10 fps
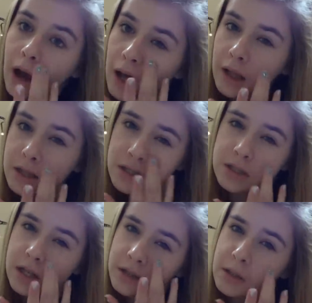I like this
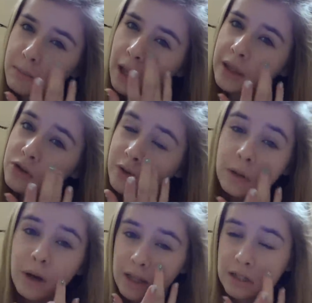concealer because it blends
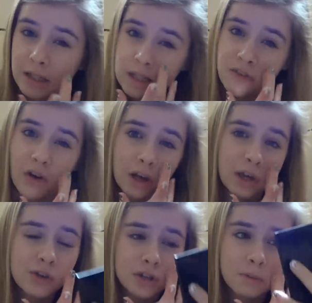really well into this
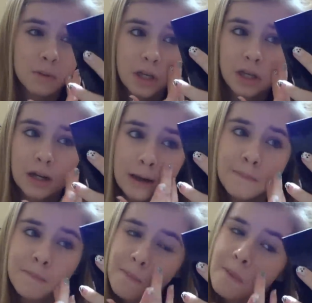foundation in particular.